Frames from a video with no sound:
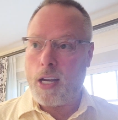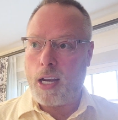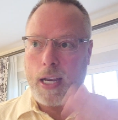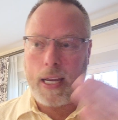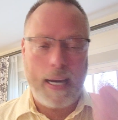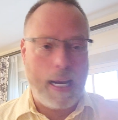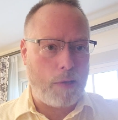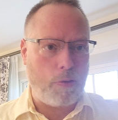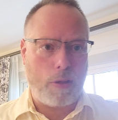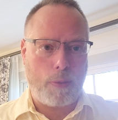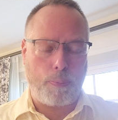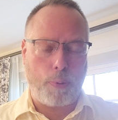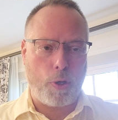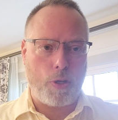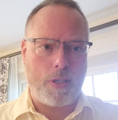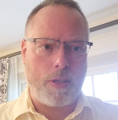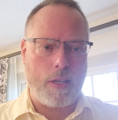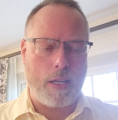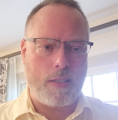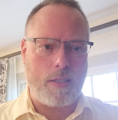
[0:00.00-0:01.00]
Connect with the
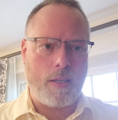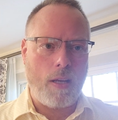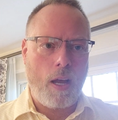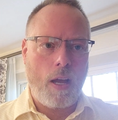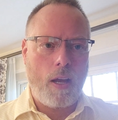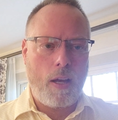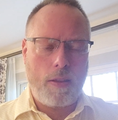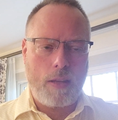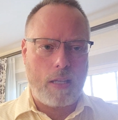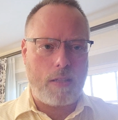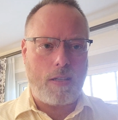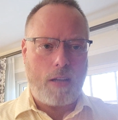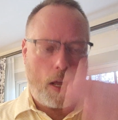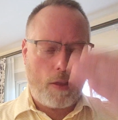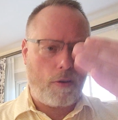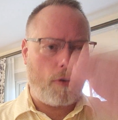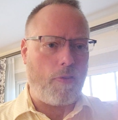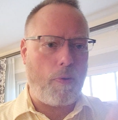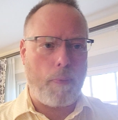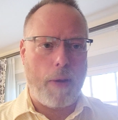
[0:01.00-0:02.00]
person that's got
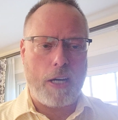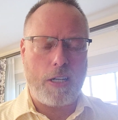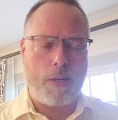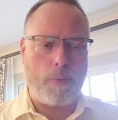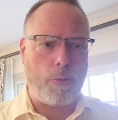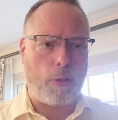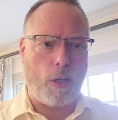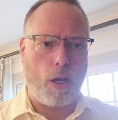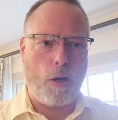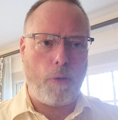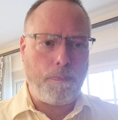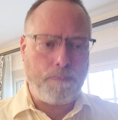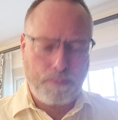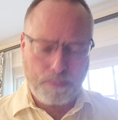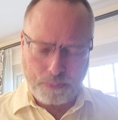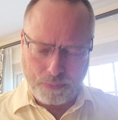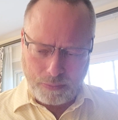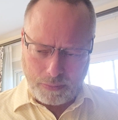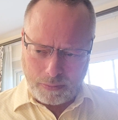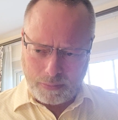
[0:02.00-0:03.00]
their information
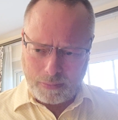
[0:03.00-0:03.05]
below.